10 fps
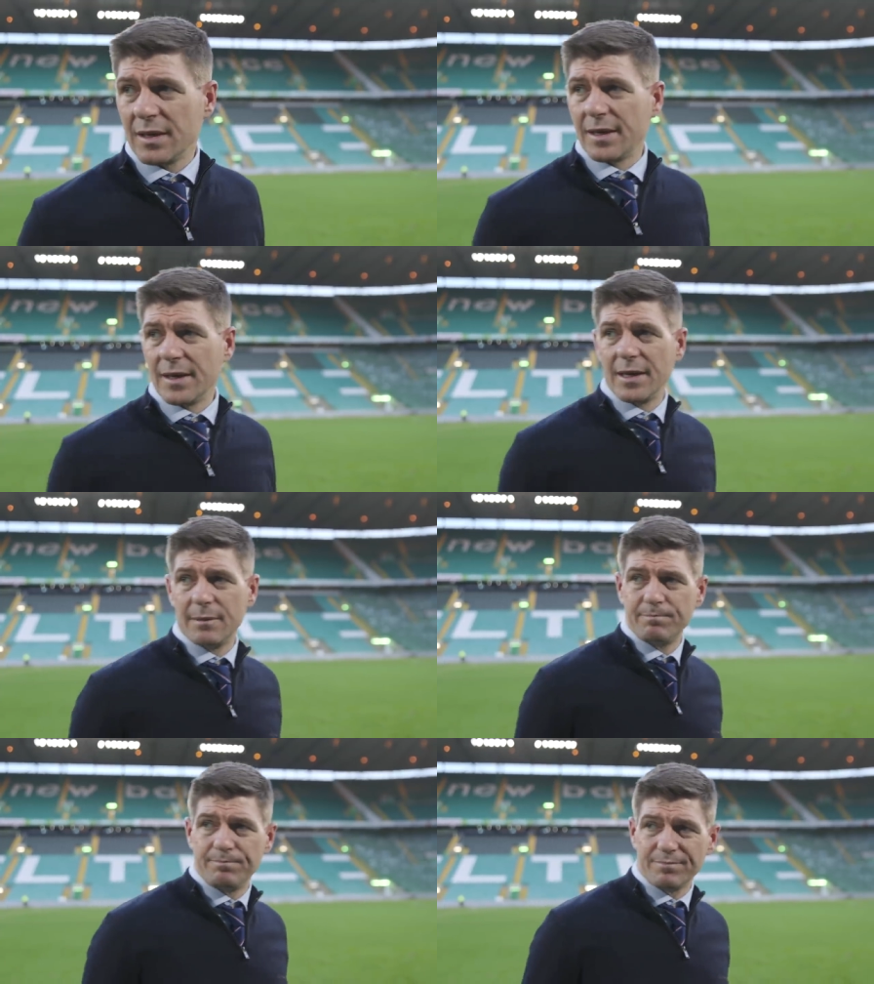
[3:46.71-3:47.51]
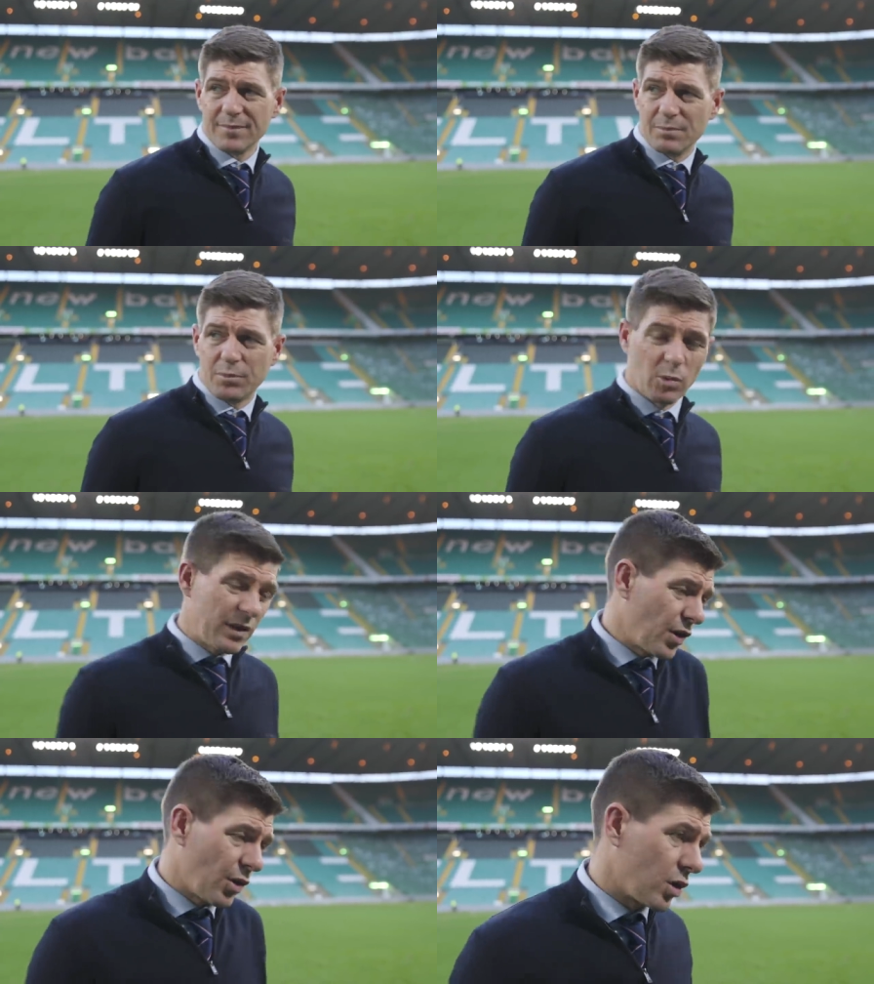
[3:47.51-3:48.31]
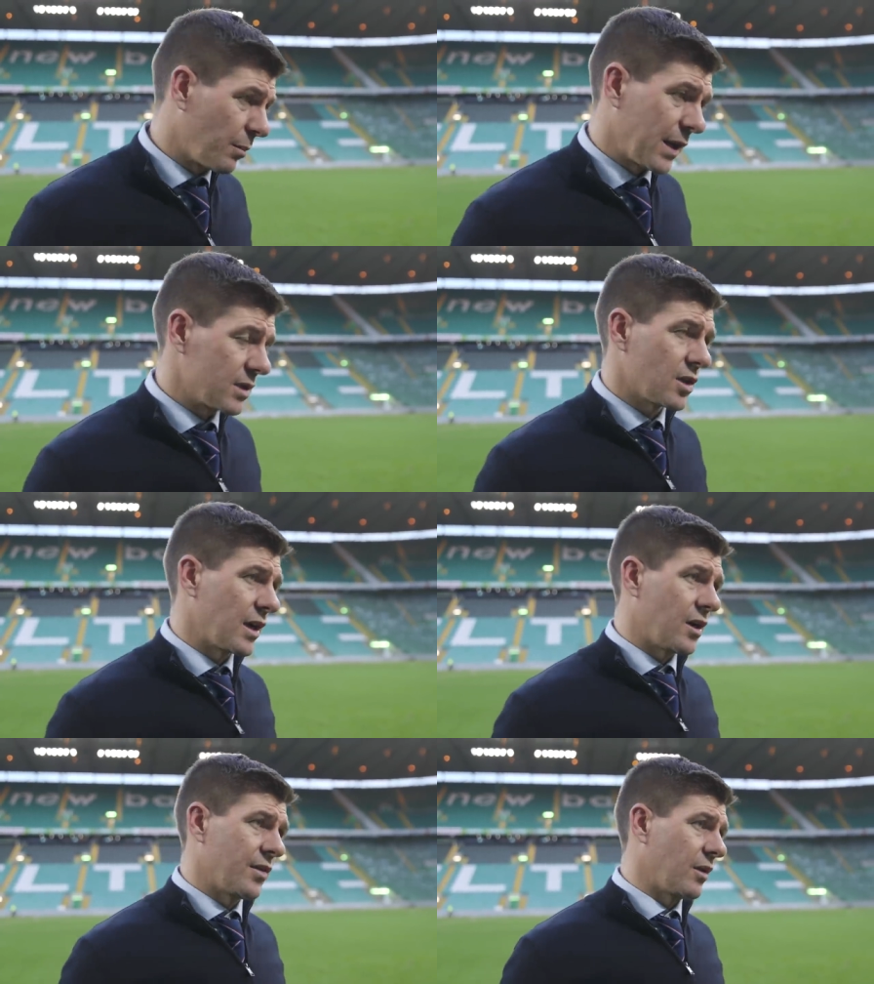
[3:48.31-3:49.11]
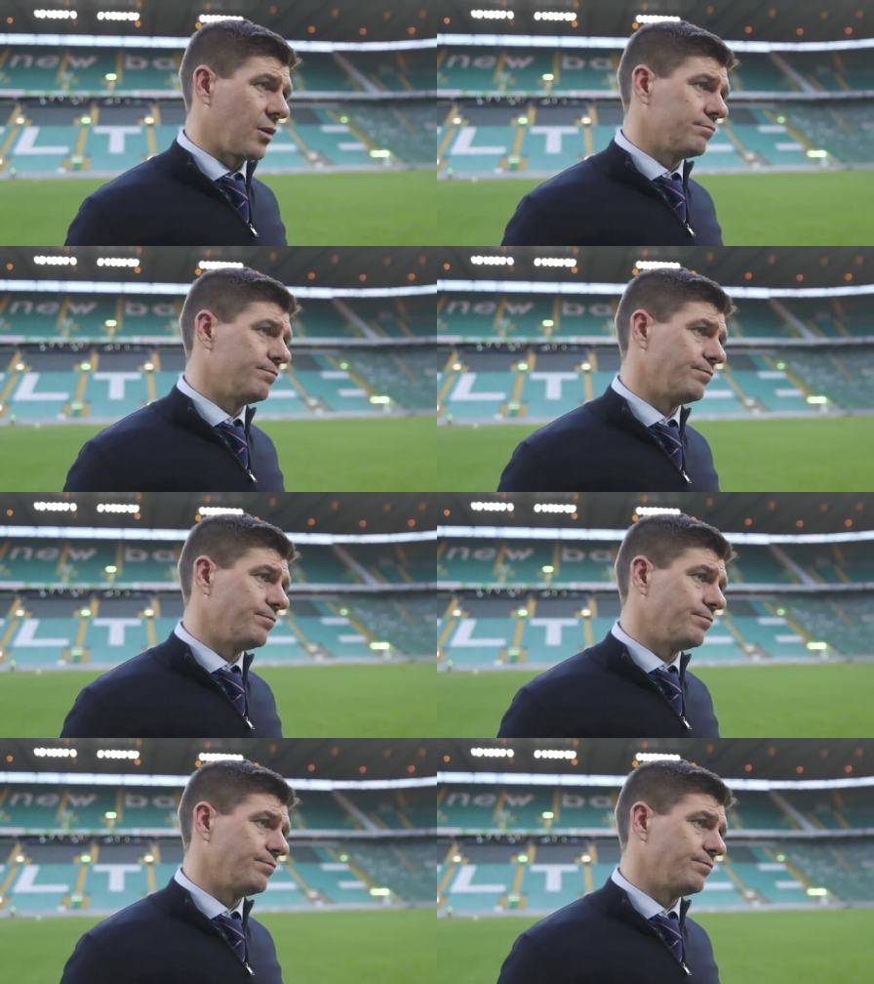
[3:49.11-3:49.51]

But we've got no complaints on that one.